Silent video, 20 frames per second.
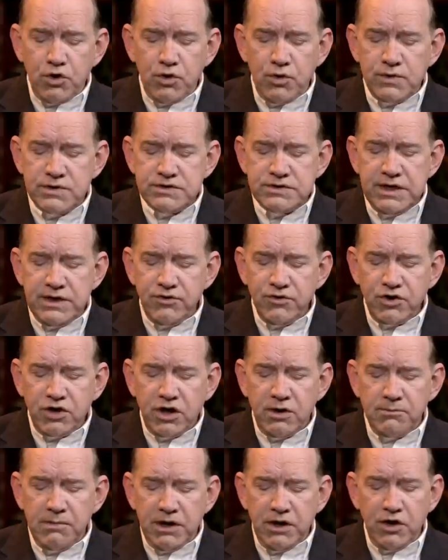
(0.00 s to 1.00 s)
who's neither
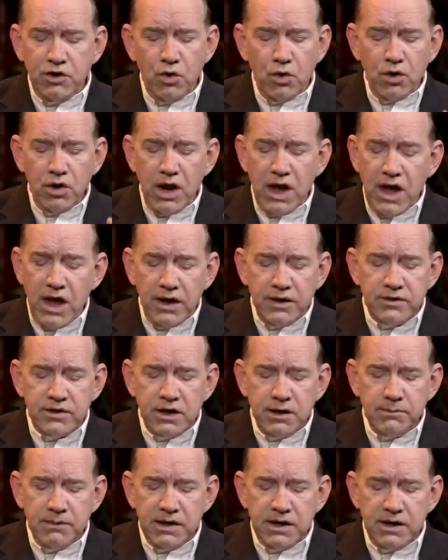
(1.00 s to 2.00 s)
committed or
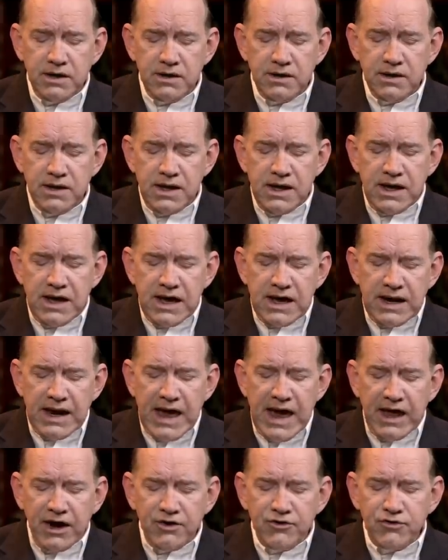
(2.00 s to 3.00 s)
uncommitted, an
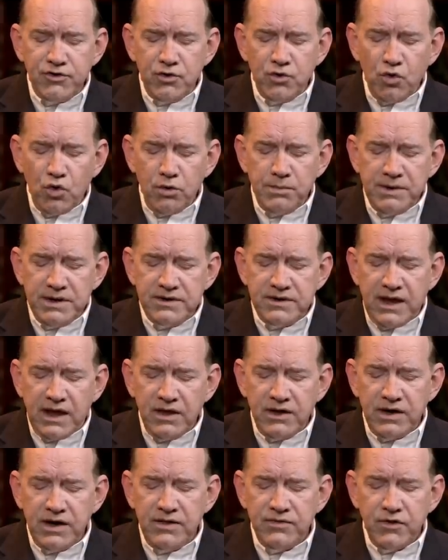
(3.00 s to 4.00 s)
attitude or
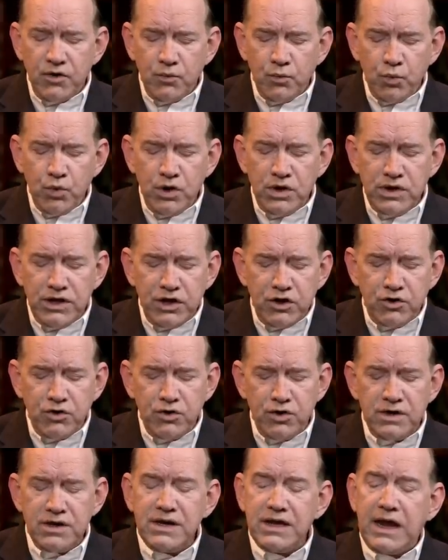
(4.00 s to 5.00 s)
mentality that really
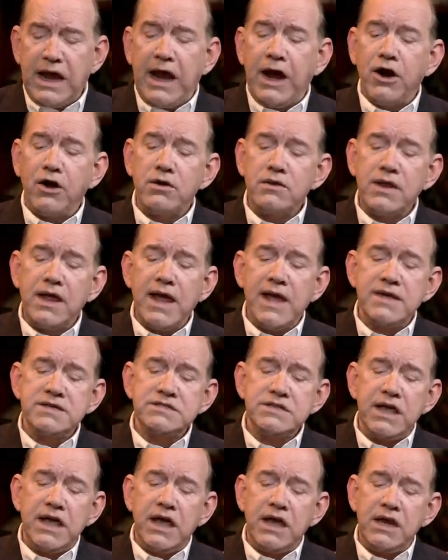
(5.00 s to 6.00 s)
couldn't care
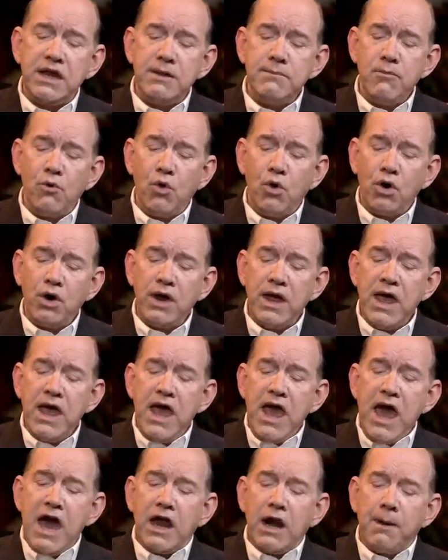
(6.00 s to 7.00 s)
less anymore.
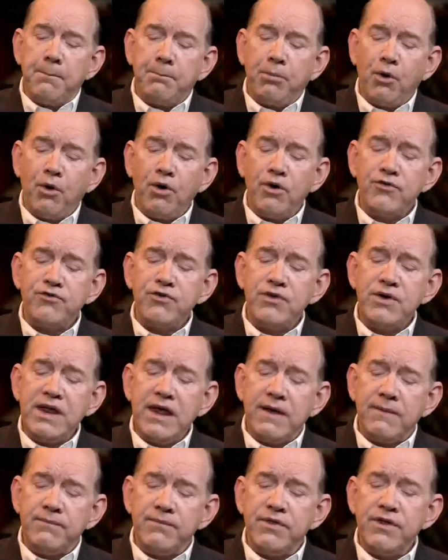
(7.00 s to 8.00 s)
And a person
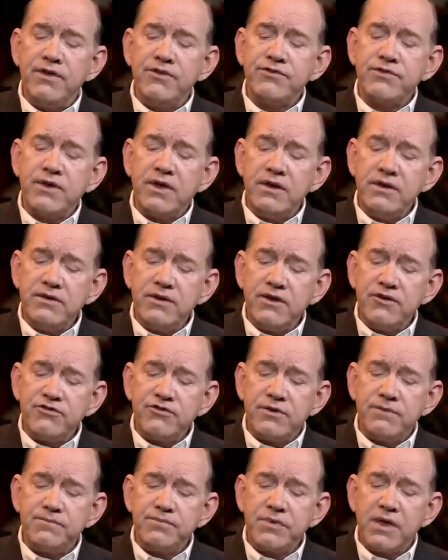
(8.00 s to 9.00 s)
in this
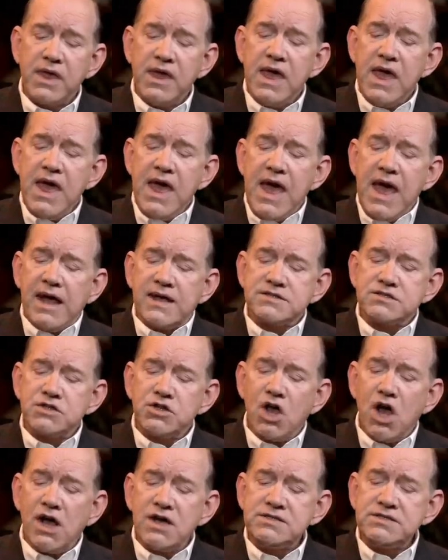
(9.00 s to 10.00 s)
condition has
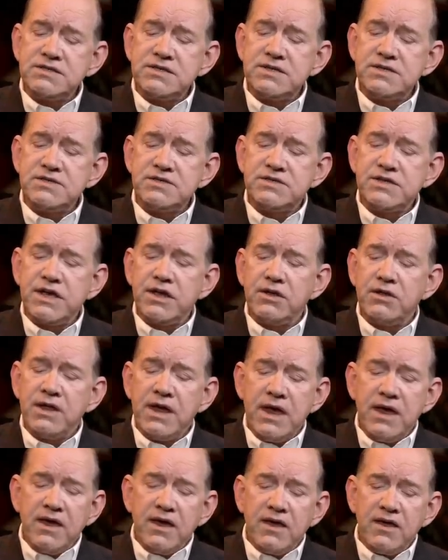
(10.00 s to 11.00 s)
lost his zeal,
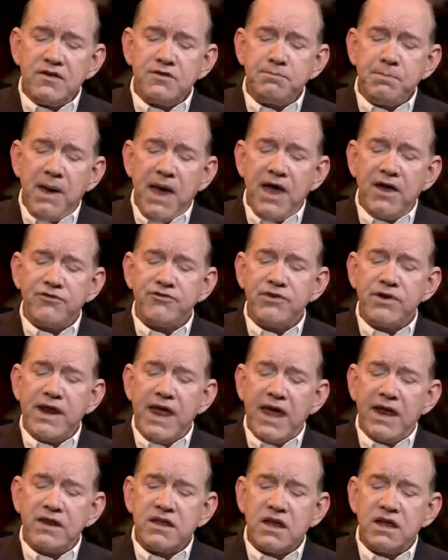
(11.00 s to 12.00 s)
his passion,
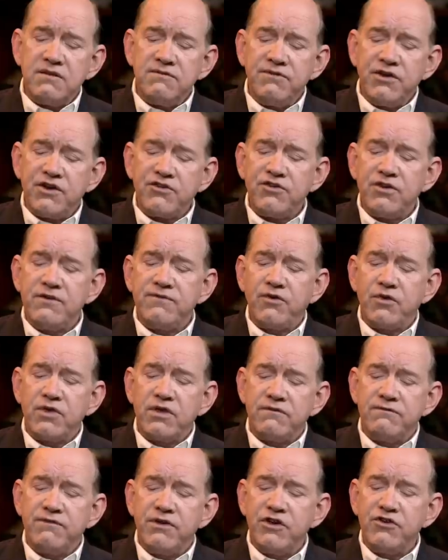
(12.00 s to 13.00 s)
and conviction for the
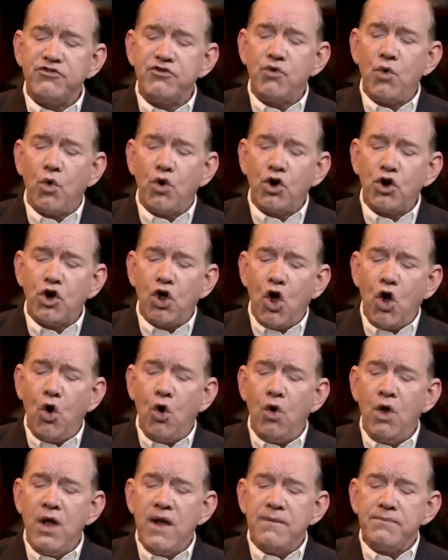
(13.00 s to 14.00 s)
vision or
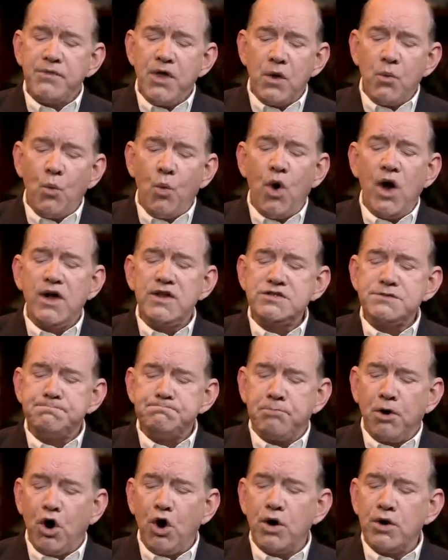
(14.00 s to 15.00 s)
goal that once
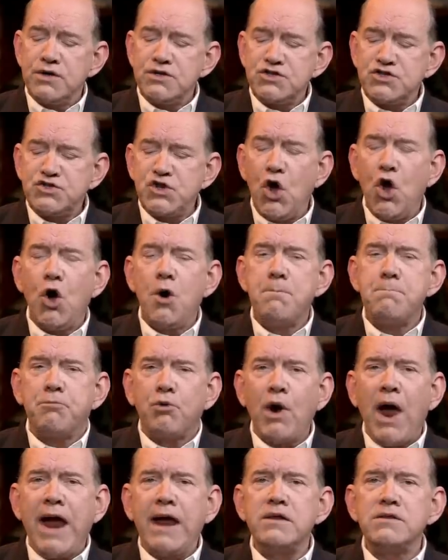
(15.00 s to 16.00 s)
burned so
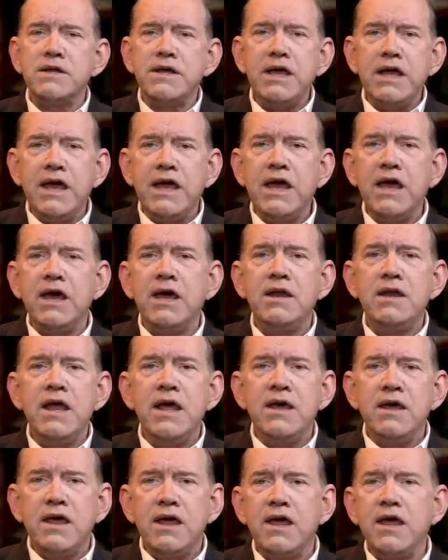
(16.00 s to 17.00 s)
brightly in
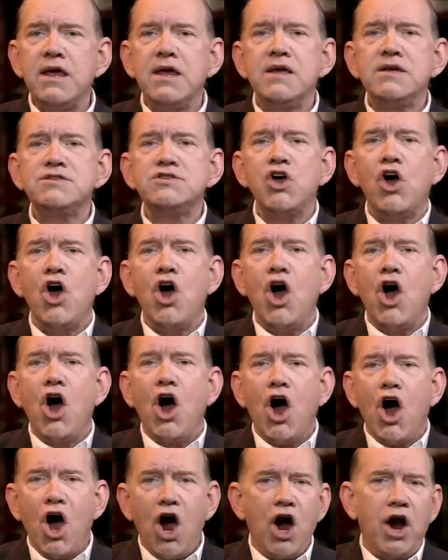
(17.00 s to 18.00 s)
his
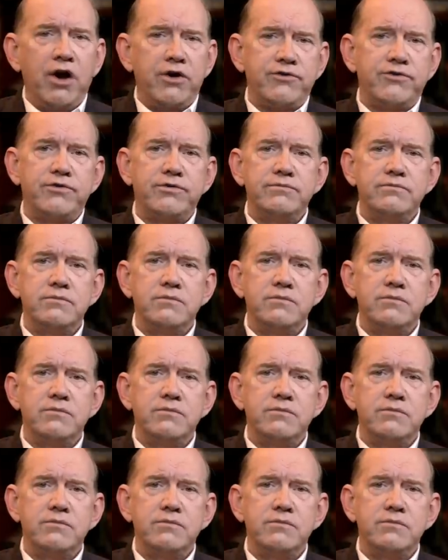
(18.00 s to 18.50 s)
heart.